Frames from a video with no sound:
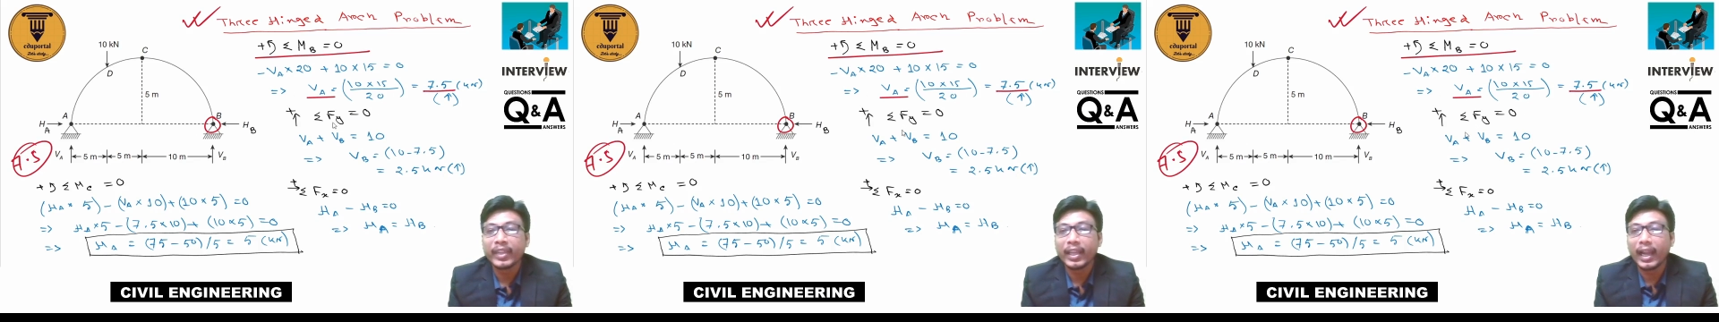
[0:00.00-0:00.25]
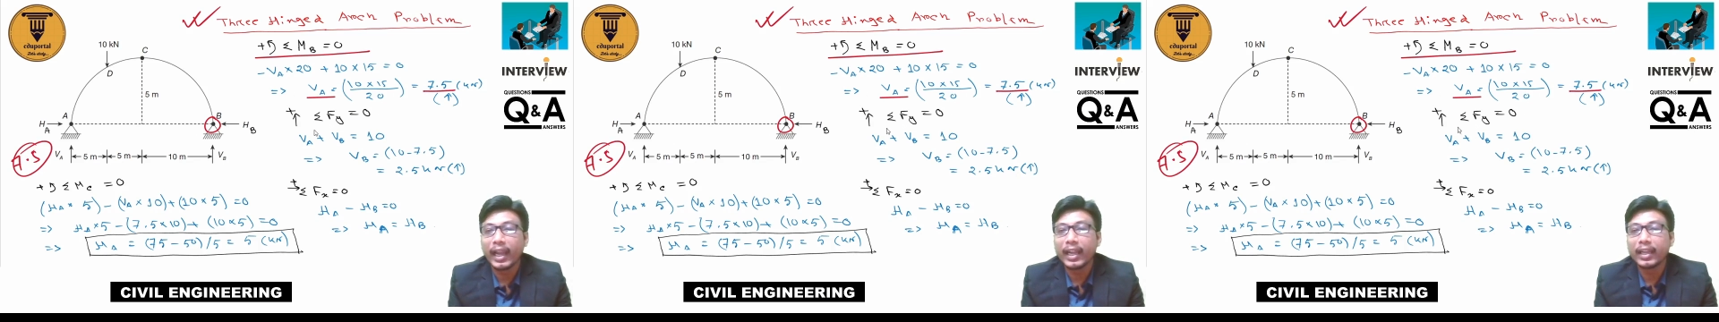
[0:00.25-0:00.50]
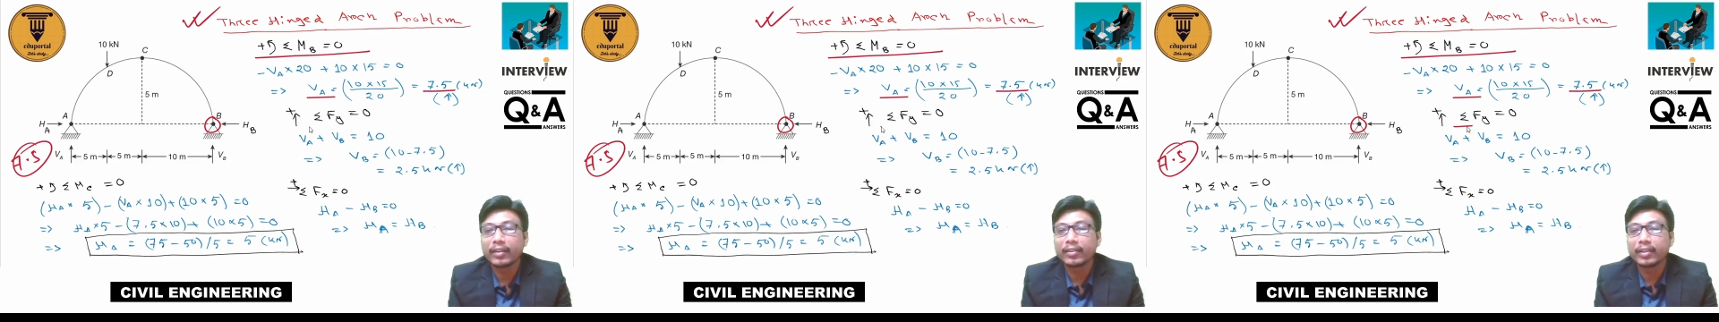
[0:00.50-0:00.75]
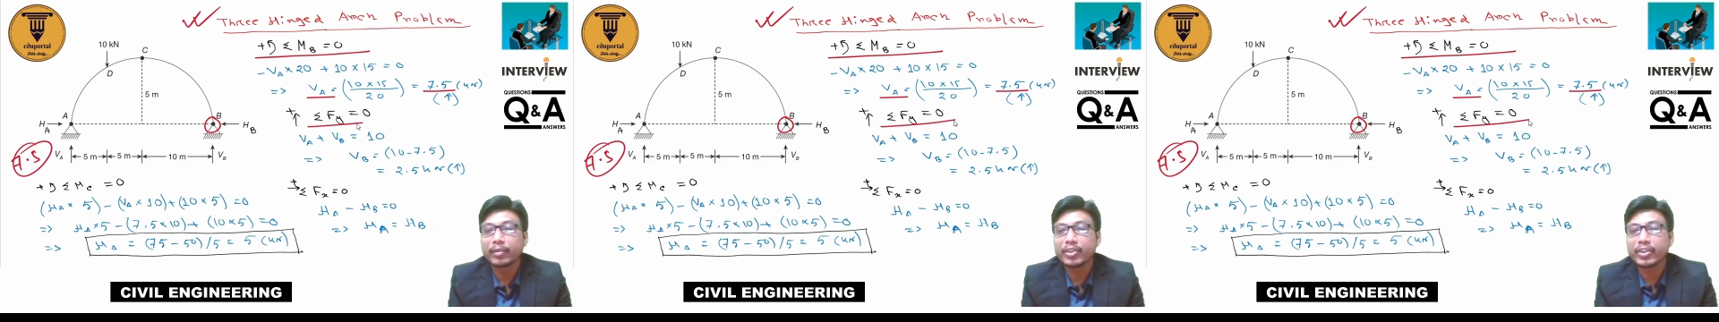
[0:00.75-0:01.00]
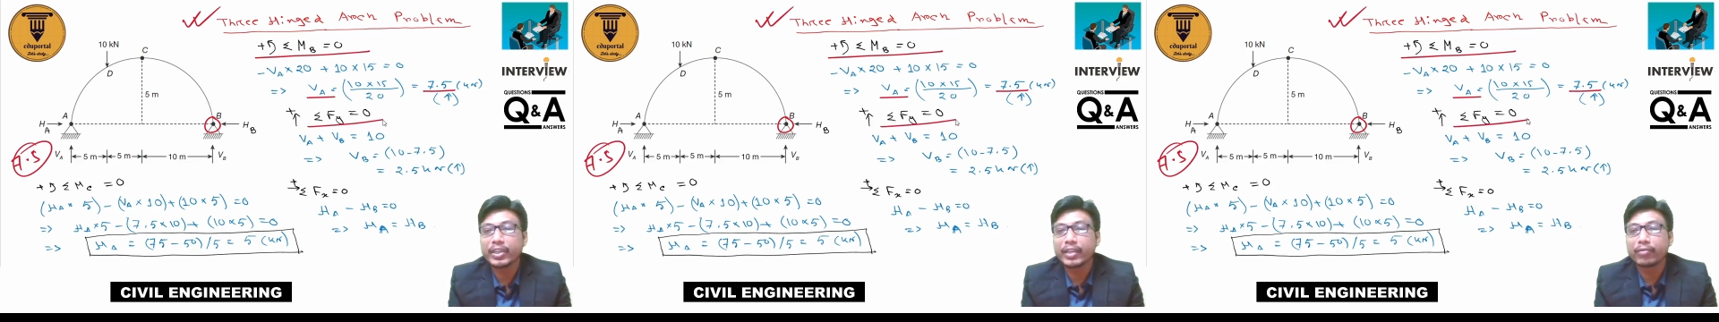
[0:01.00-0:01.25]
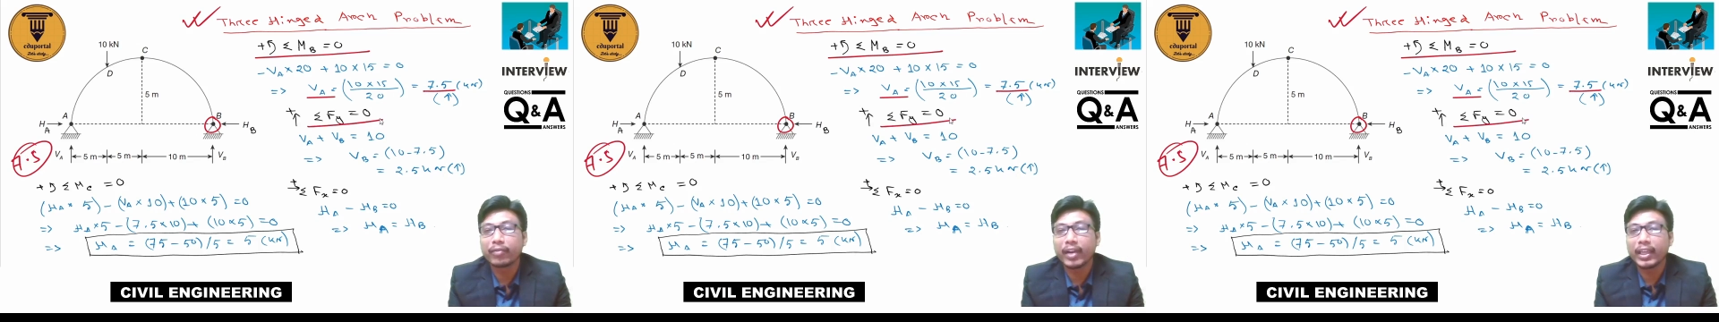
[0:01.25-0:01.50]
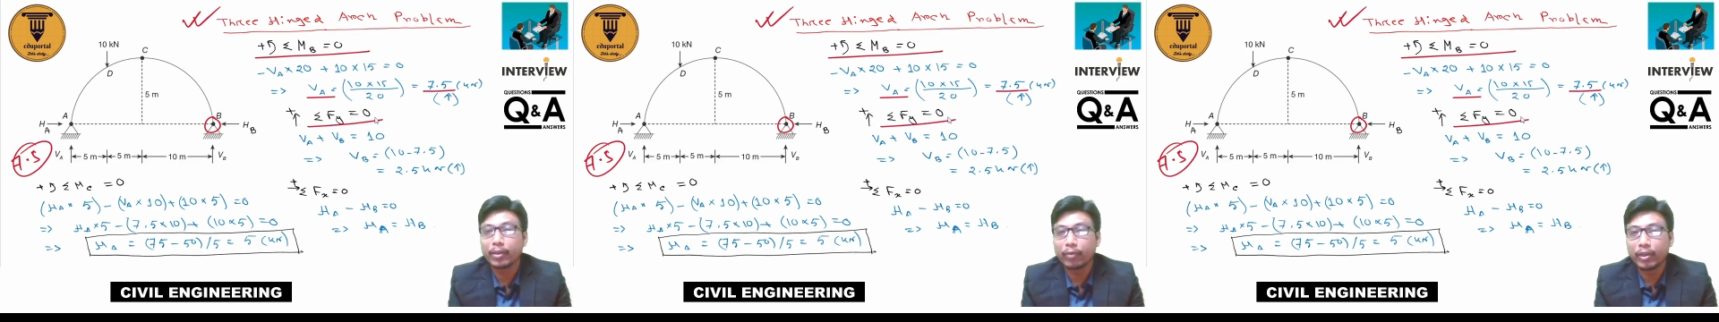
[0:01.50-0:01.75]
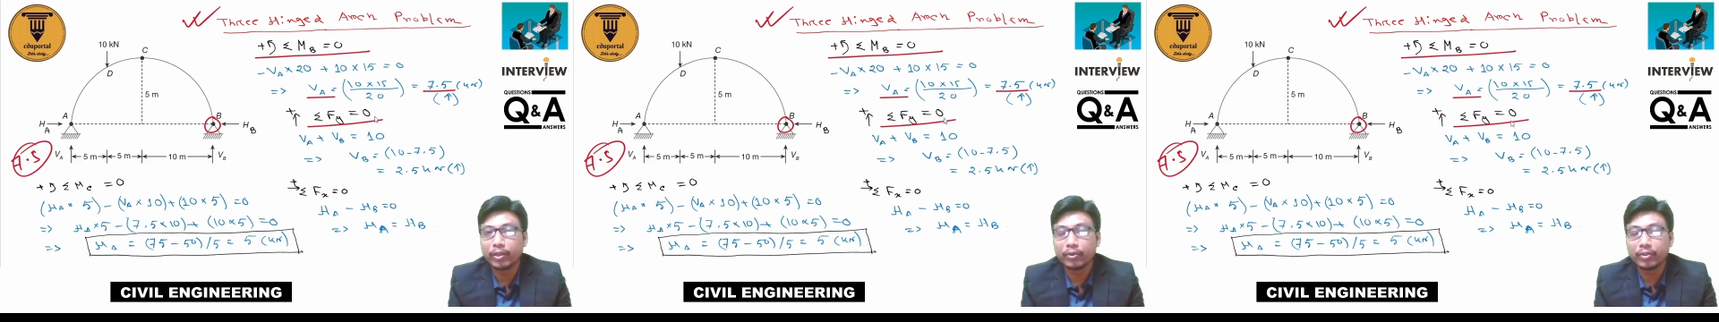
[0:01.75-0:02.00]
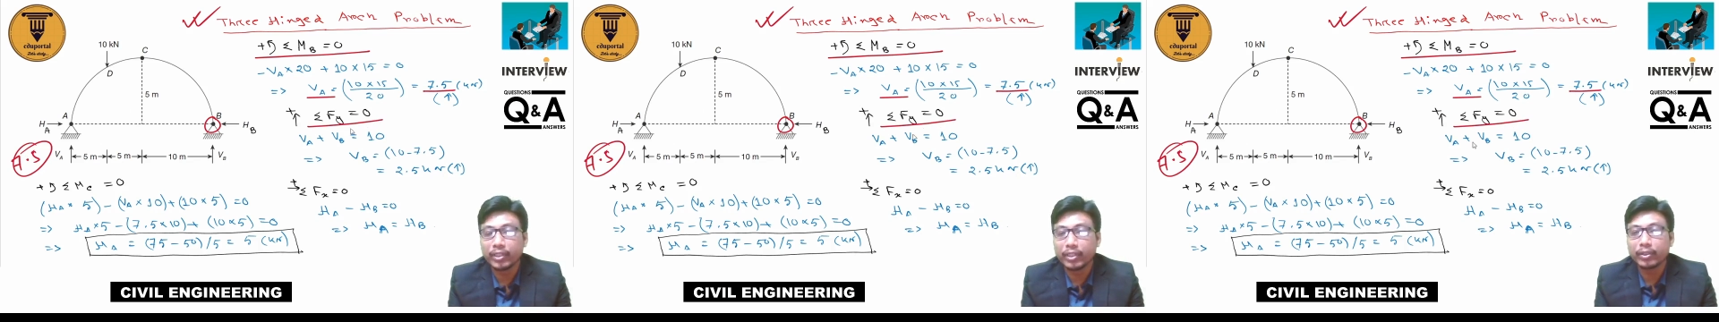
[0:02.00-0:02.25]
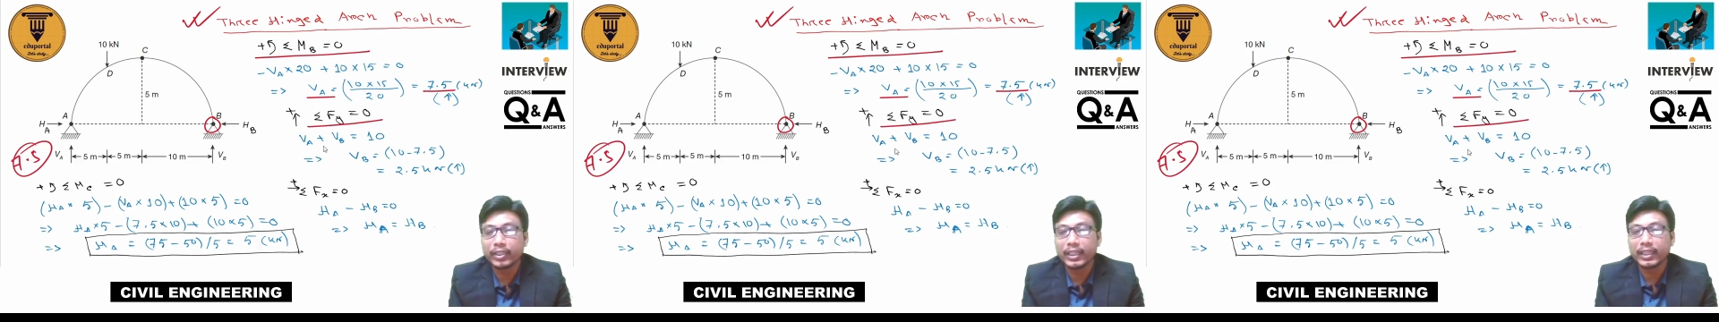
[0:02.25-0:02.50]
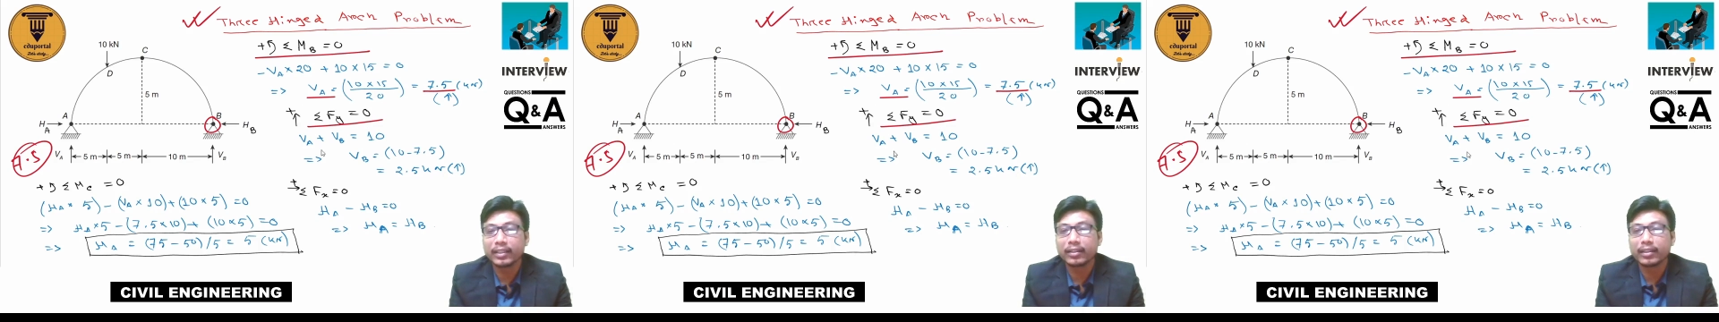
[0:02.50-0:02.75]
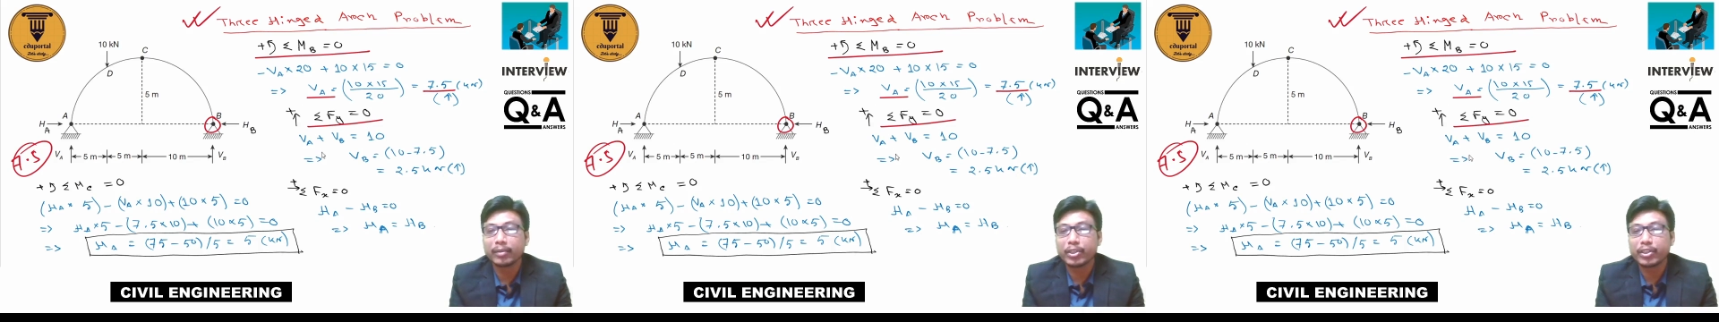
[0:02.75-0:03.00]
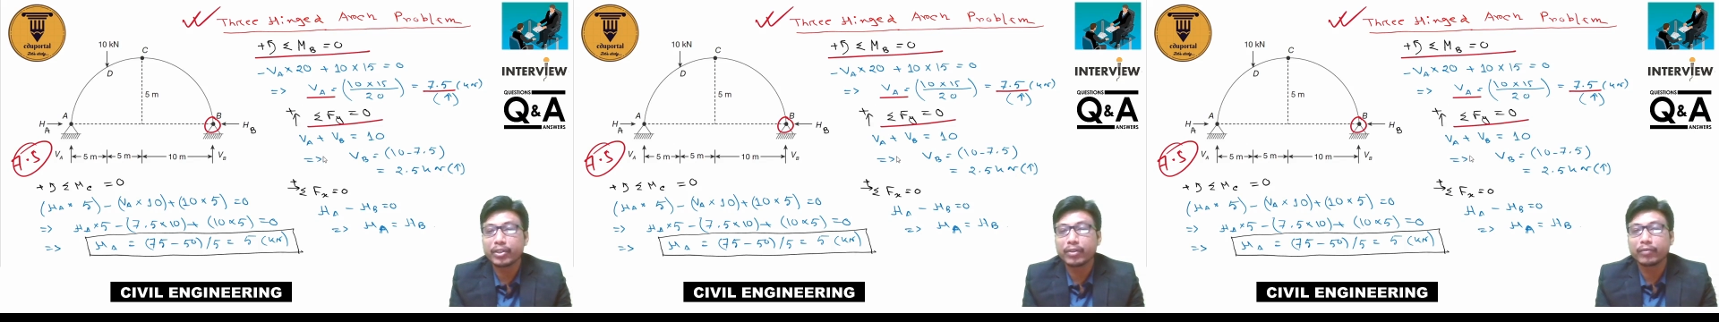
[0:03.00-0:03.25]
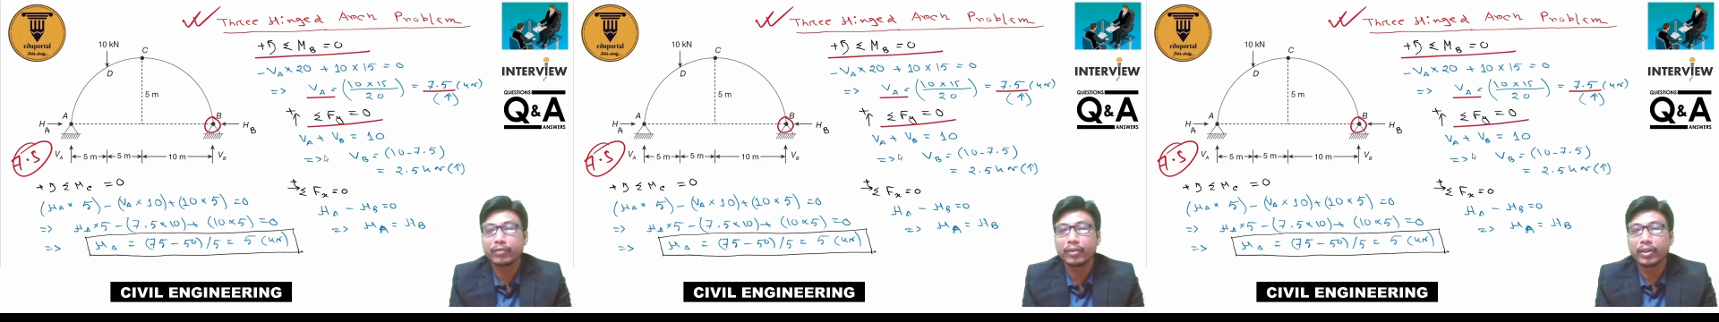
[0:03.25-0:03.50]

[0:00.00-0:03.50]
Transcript: and summation Fy equal to 0, that is summation of